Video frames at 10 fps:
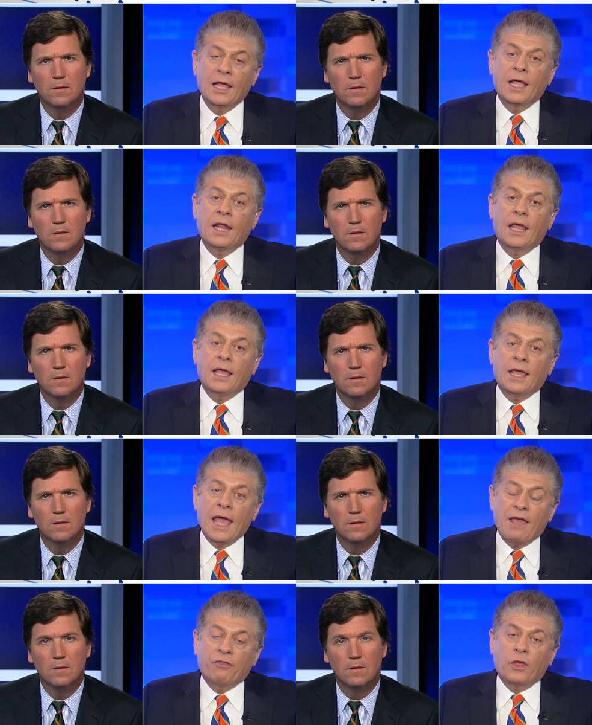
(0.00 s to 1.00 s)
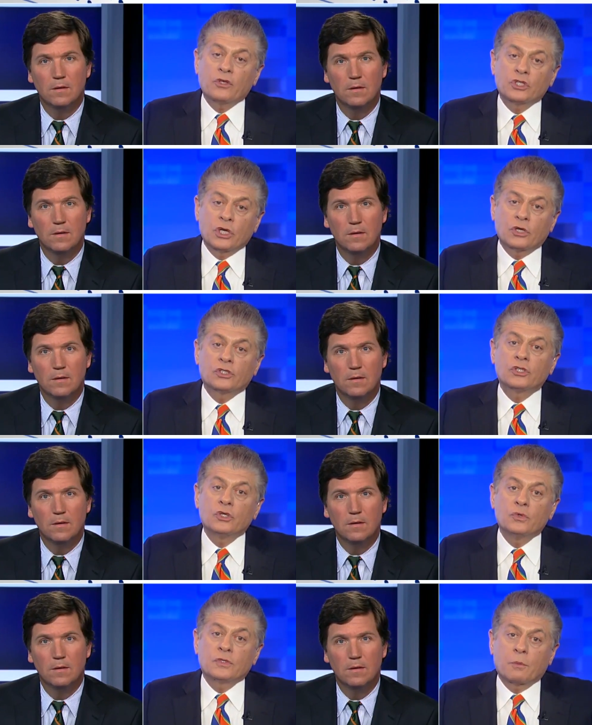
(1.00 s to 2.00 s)
Speaker 1: can a Catholic church
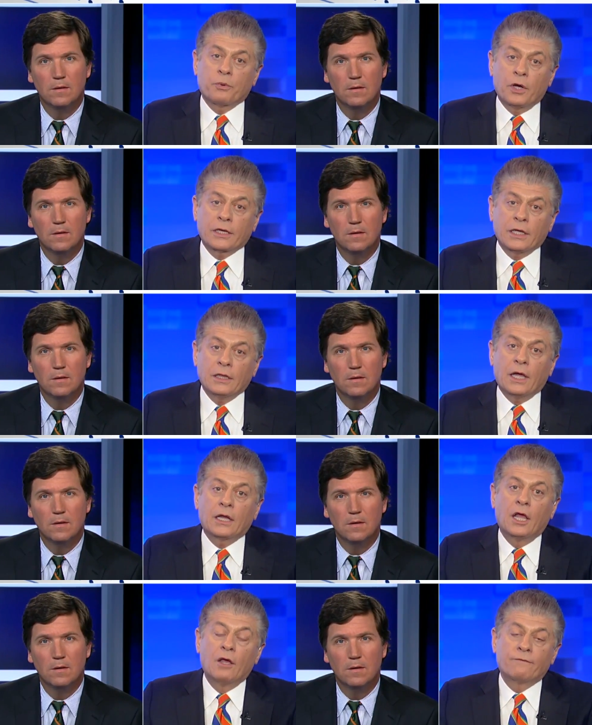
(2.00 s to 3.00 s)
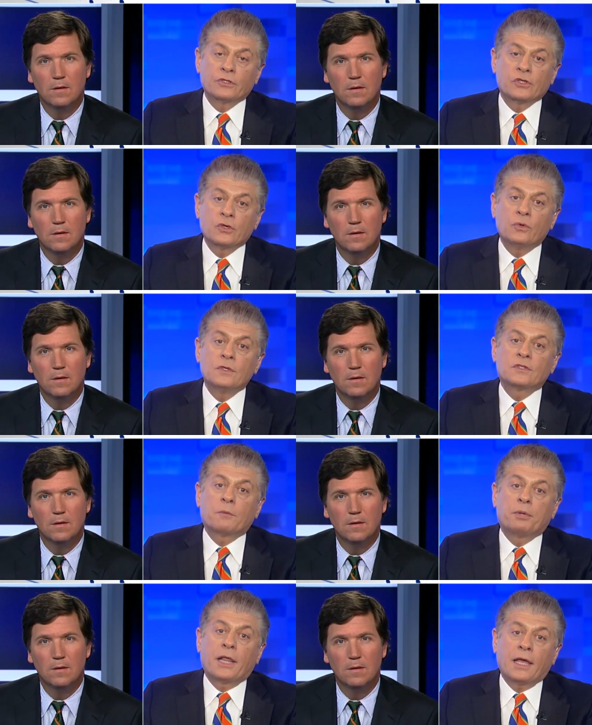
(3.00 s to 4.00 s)
use the parking lot for students
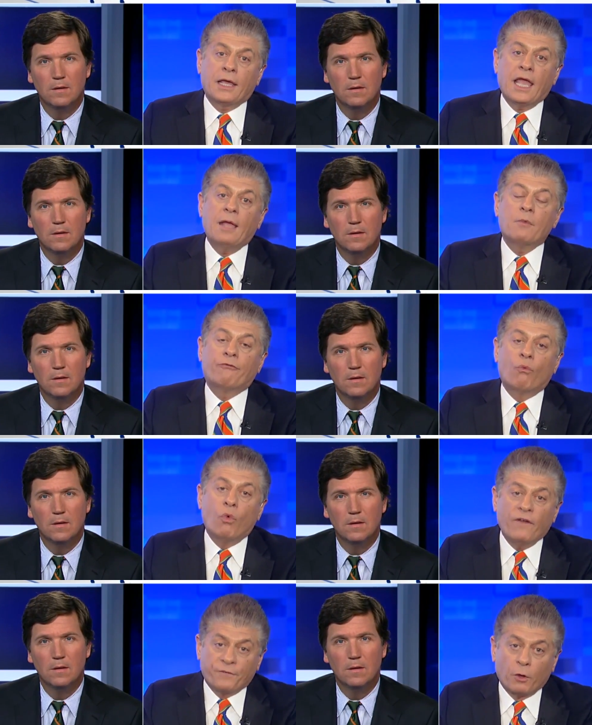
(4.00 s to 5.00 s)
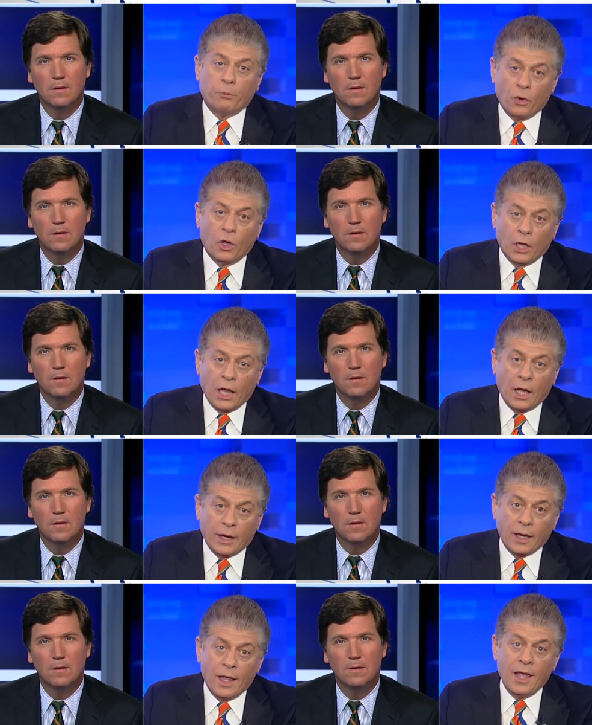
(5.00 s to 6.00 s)
to play a game of wiffle ball
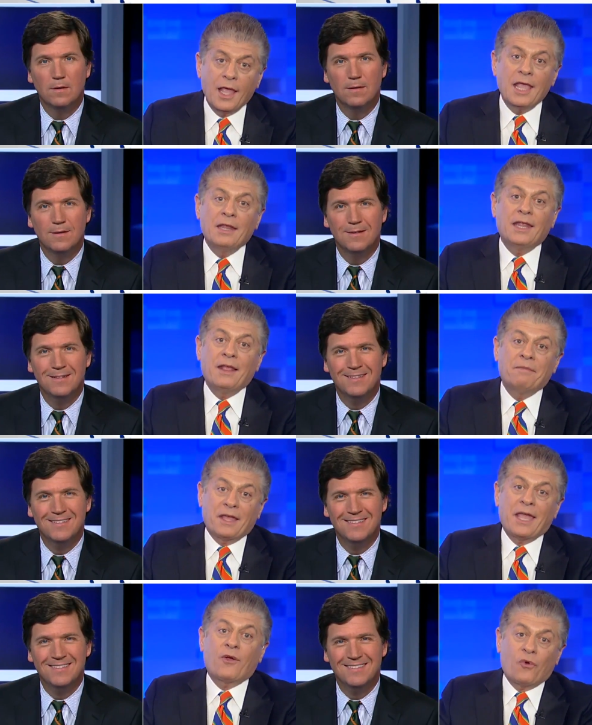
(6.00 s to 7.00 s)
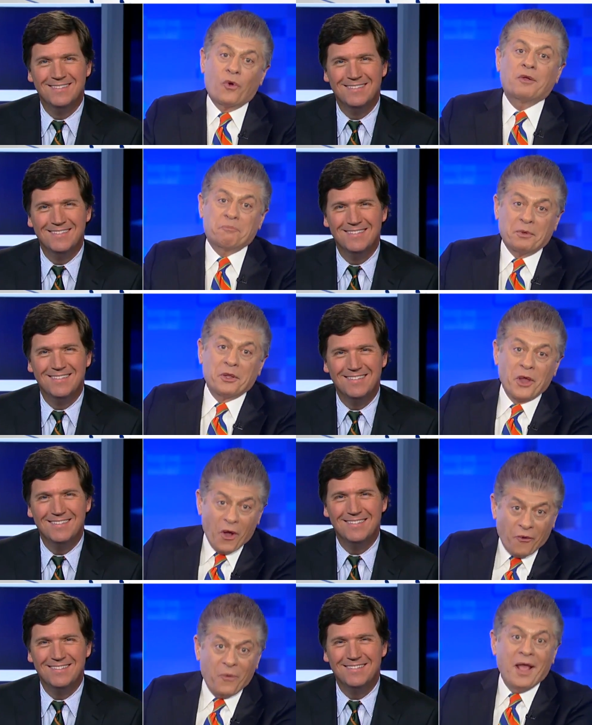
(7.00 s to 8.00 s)
on? in, in the court
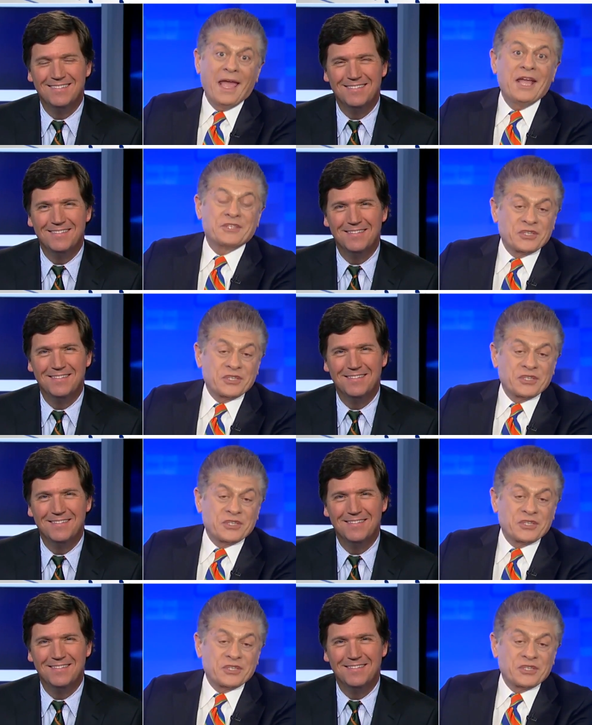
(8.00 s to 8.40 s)
below, it